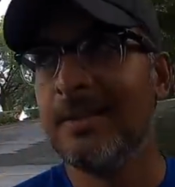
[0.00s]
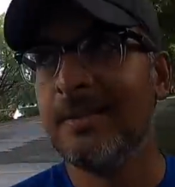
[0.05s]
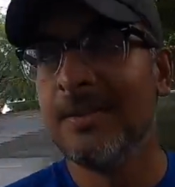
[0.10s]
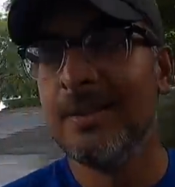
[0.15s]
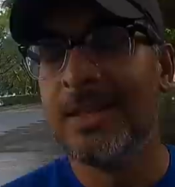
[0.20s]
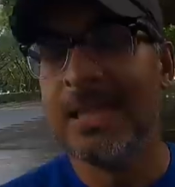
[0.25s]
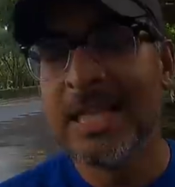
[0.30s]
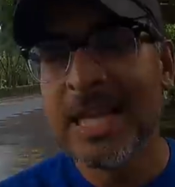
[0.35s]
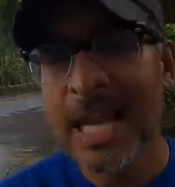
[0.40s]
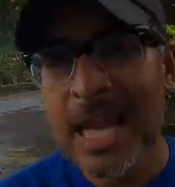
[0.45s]

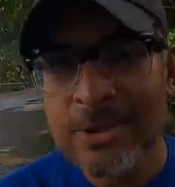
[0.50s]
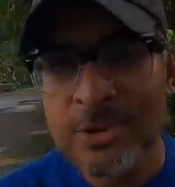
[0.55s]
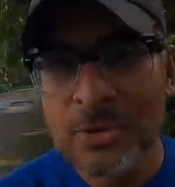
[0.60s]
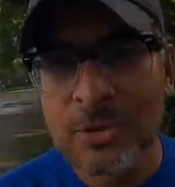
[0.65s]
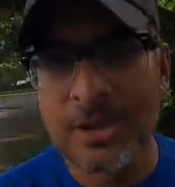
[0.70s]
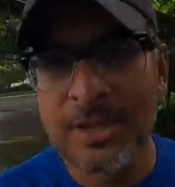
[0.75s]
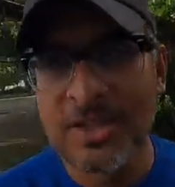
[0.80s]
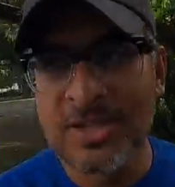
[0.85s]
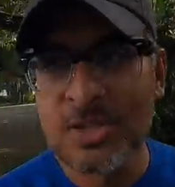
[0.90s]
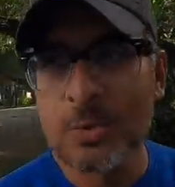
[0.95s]
the
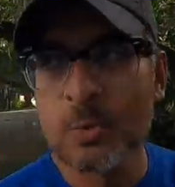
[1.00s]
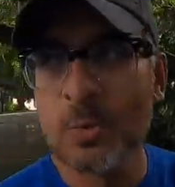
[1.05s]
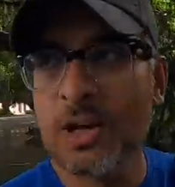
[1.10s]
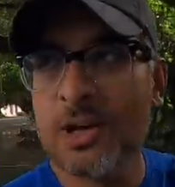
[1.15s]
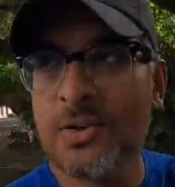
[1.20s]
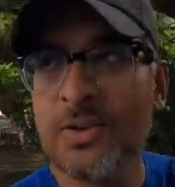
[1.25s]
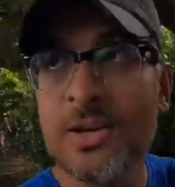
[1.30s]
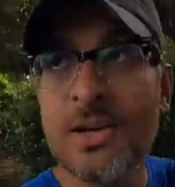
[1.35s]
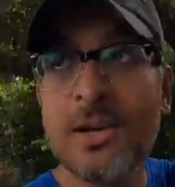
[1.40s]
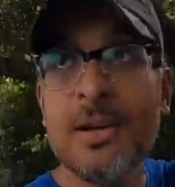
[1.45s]
entrance
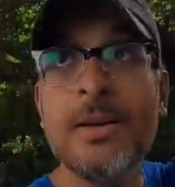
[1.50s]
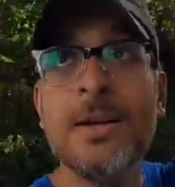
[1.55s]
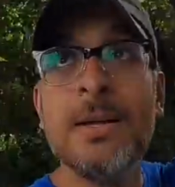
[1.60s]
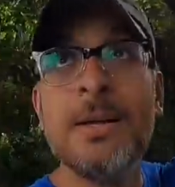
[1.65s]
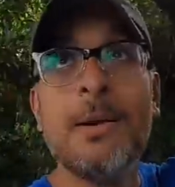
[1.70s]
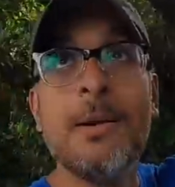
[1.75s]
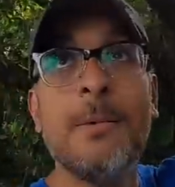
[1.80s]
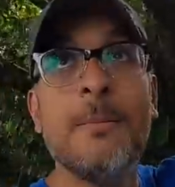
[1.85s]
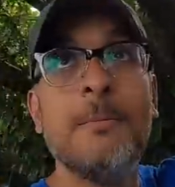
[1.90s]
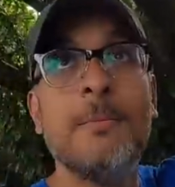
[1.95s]
where the
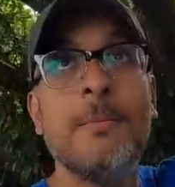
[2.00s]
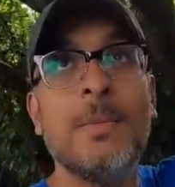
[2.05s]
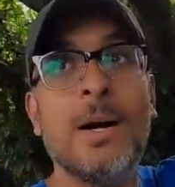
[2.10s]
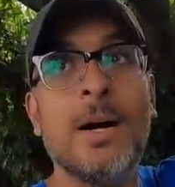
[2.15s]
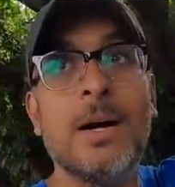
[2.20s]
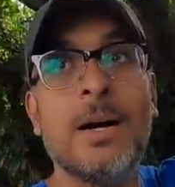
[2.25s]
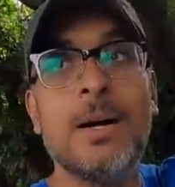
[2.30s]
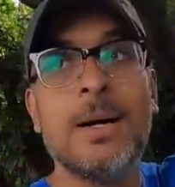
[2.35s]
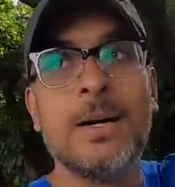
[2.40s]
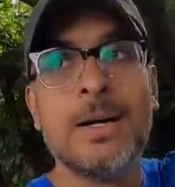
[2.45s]

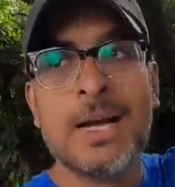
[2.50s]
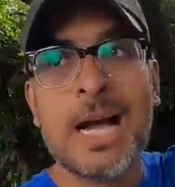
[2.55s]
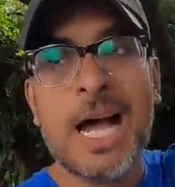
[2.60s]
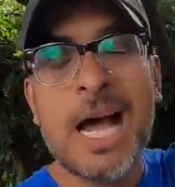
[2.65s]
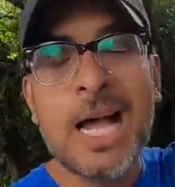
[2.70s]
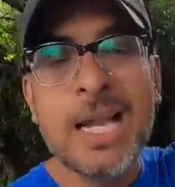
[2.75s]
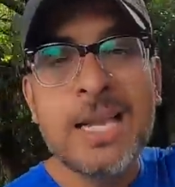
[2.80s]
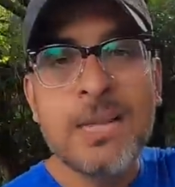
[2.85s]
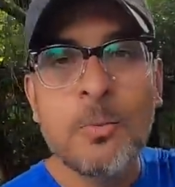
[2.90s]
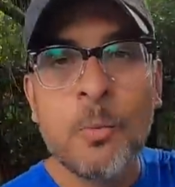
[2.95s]

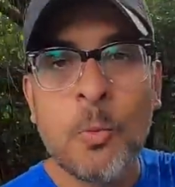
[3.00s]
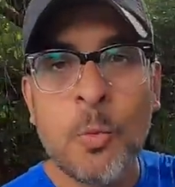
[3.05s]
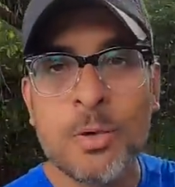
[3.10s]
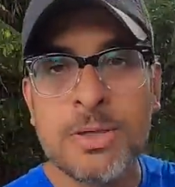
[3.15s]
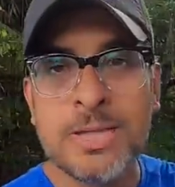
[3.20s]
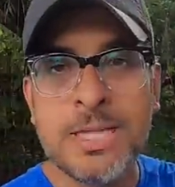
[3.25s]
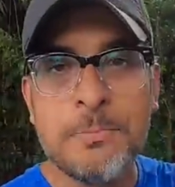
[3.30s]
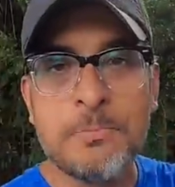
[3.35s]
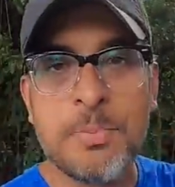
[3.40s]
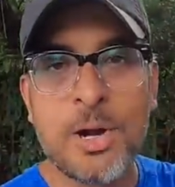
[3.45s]
height
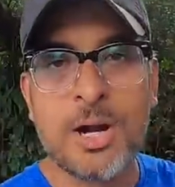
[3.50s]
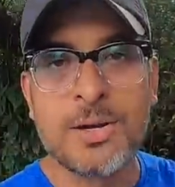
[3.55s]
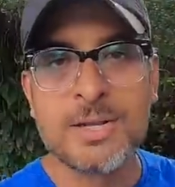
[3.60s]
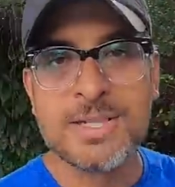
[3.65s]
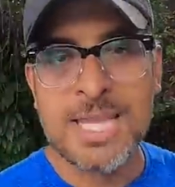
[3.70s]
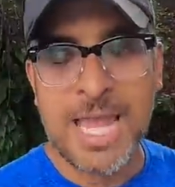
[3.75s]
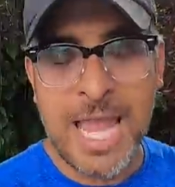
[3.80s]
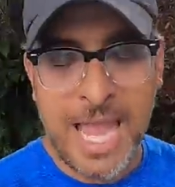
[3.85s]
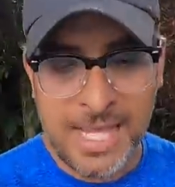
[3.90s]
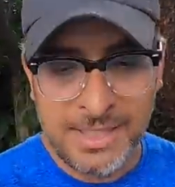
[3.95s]
warning bar
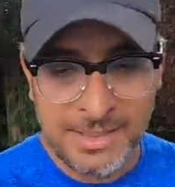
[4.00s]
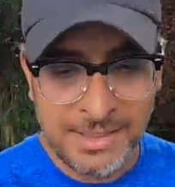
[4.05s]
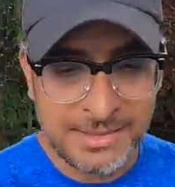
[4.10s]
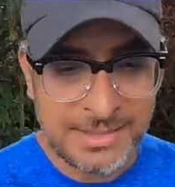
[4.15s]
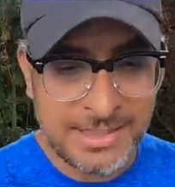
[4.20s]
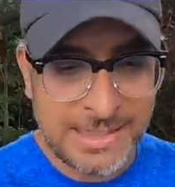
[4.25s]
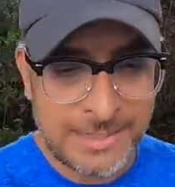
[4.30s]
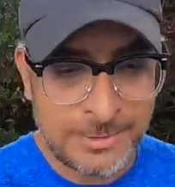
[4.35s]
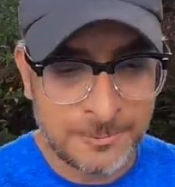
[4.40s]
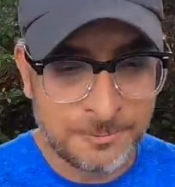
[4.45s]
is hanging
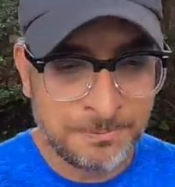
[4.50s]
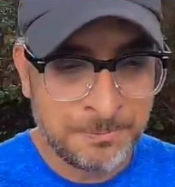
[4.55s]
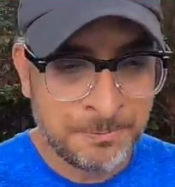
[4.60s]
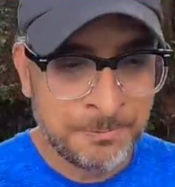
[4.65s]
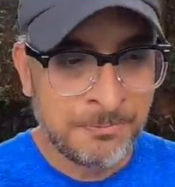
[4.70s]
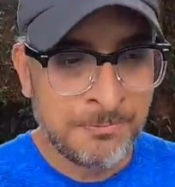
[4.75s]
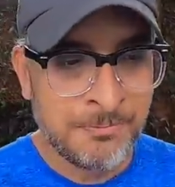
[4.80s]
down.